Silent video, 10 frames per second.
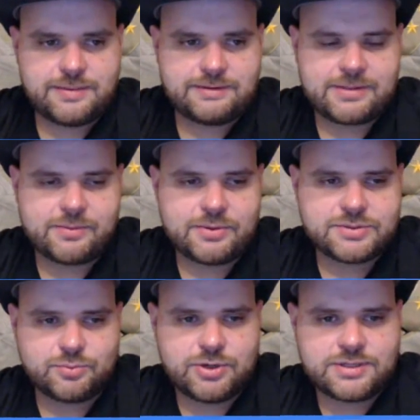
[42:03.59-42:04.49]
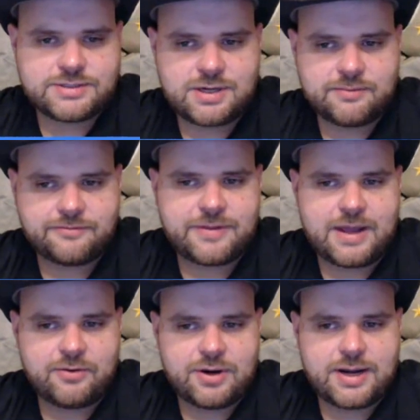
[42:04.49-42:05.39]
I mean, we got the muzzle brake set up for
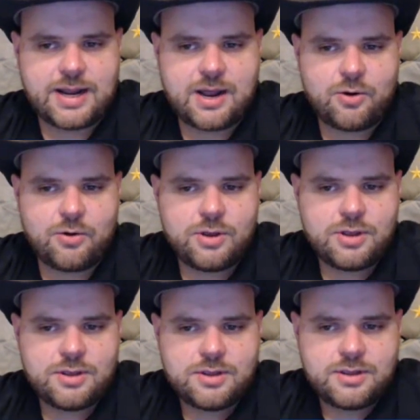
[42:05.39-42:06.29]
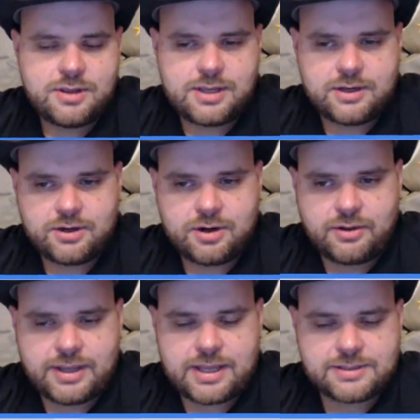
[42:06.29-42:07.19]
that right now and
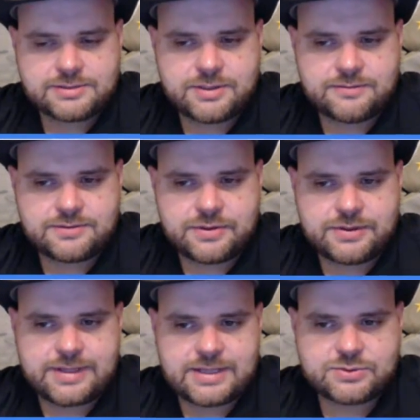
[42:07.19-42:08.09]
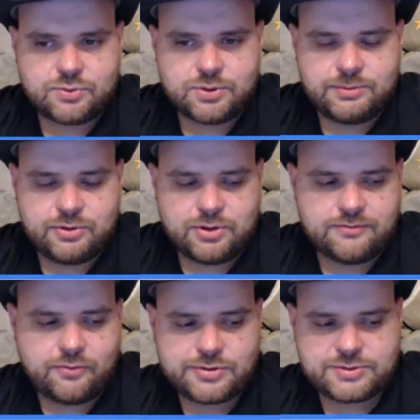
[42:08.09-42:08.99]
all that kind of stuff. So I think that's what we're going to be
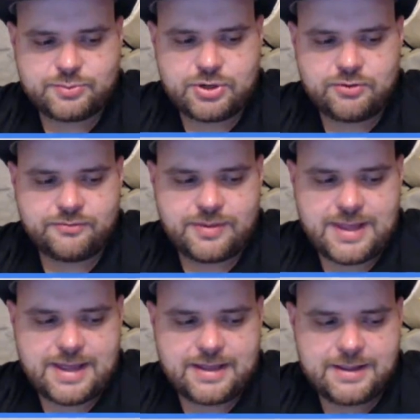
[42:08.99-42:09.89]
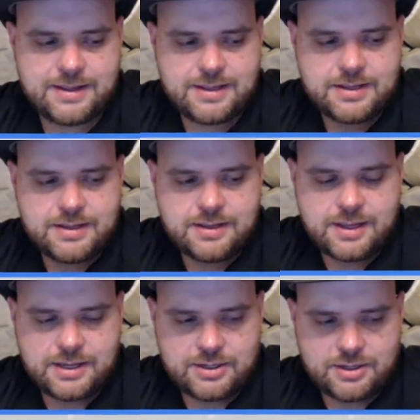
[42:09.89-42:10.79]
looking for is a barrel for that
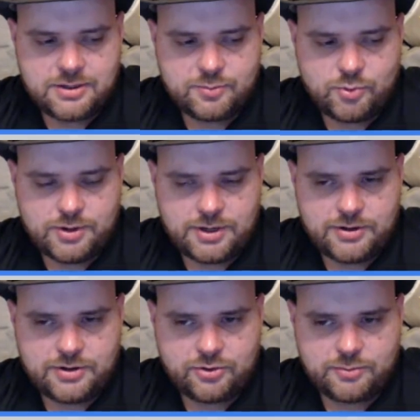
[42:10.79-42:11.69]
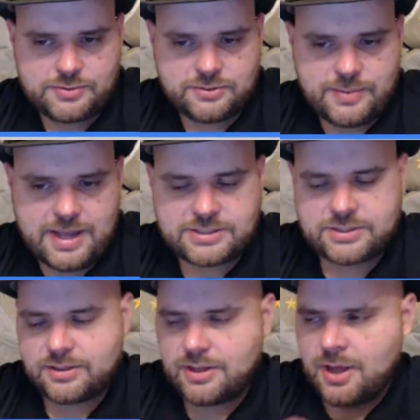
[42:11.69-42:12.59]
and hole carrier group to match
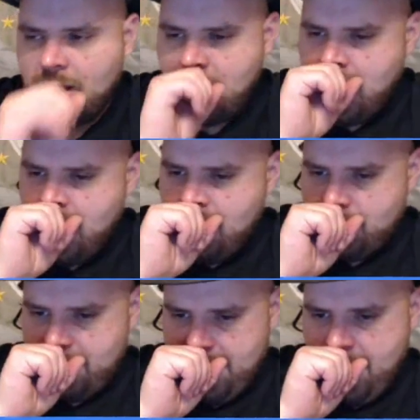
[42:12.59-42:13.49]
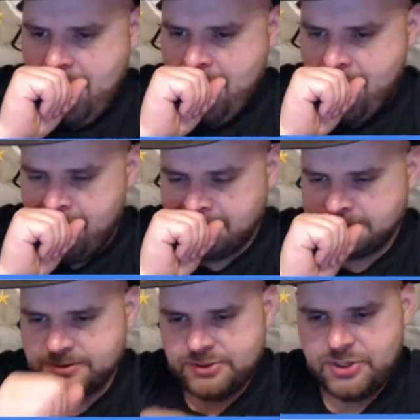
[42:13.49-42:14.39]
it. But,
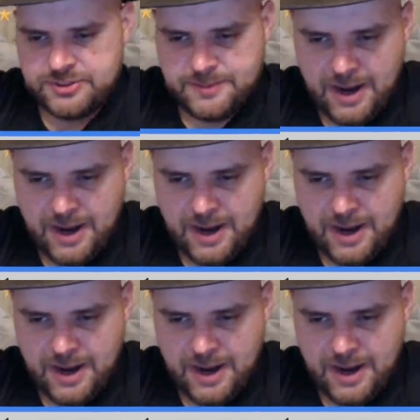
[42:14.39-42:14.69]
excuse me.